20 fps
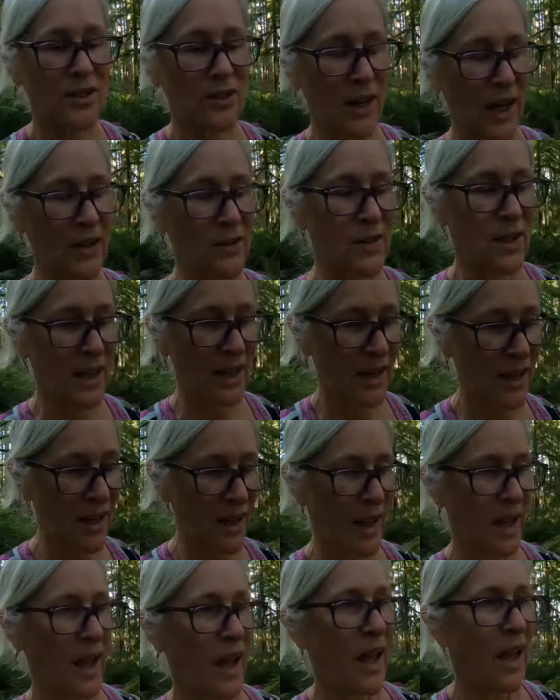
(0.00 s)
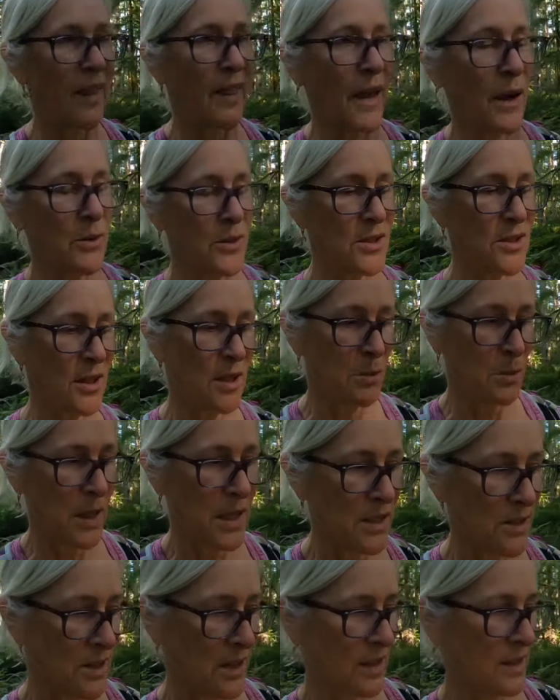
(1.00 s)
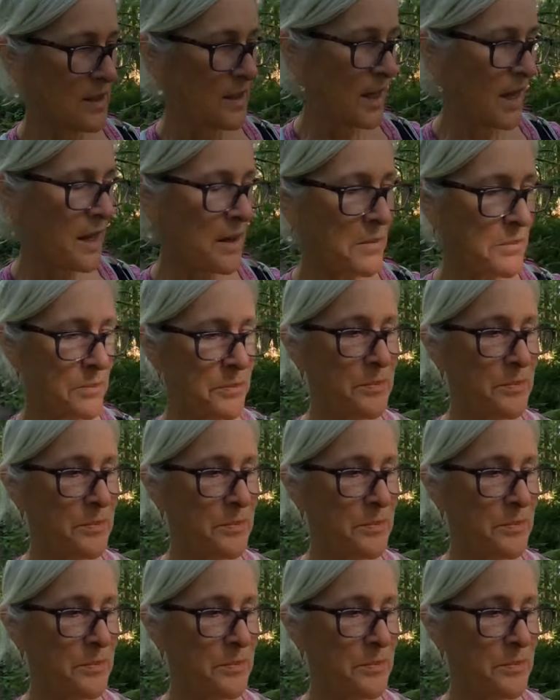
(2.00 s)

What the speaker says: ground, and that was an amazing day.